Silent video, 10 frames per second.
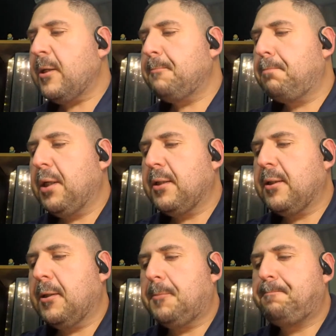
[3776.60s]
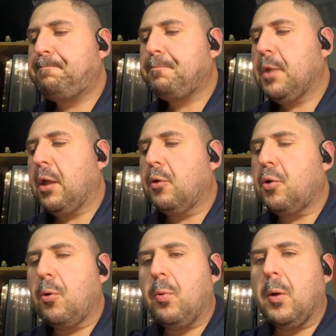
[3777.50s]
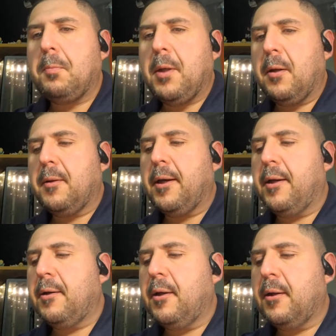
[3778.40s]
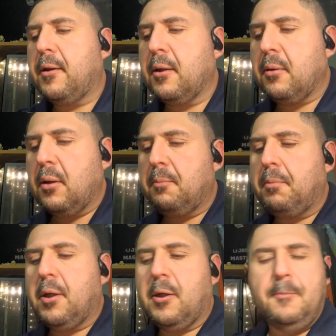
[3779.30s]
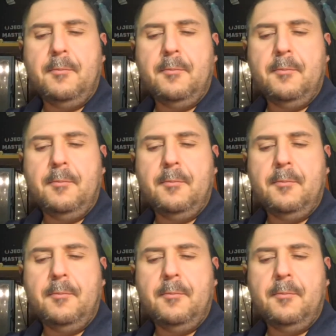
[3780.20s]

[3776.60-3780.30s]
But don't quote me on that. I think, but